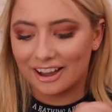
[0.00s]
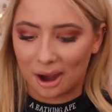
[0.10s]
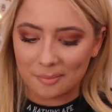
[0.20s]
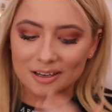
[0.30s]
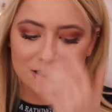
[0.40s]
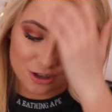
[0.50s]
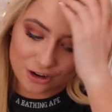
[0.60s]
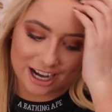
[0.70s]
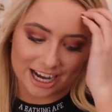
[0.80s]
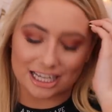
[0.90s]
I'm
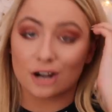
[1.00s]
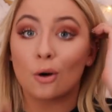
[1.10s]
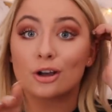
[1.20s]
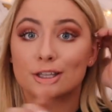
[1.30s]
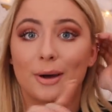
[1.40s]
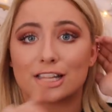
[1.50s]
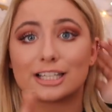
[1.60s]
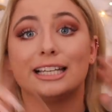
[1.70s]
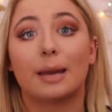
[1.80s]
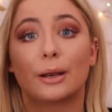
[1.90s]
intrigued. And also
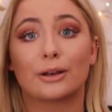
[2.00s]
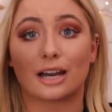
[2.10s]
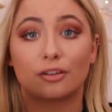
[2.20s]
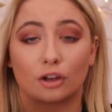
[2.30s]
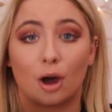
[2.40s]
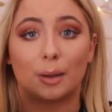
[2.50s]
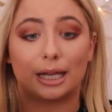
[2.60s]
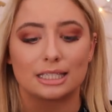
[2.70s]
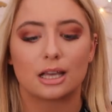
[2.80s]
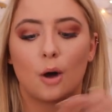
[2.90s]
actually, let me know down in the
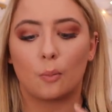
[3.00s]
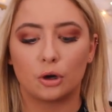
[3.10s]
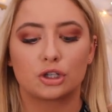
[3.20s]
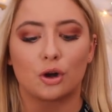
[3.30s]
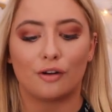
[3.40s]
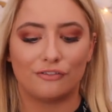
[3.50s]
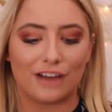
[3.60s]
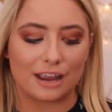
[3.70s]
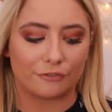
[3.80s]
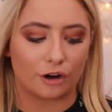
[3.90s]
comments what's your
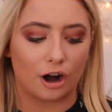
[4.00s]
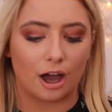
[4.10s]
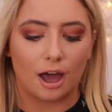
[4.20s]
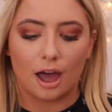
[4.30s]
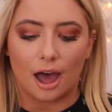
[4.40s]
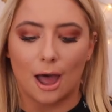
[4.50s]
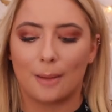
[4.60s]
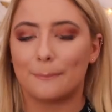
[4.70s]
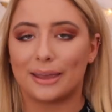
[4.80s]
favourite um,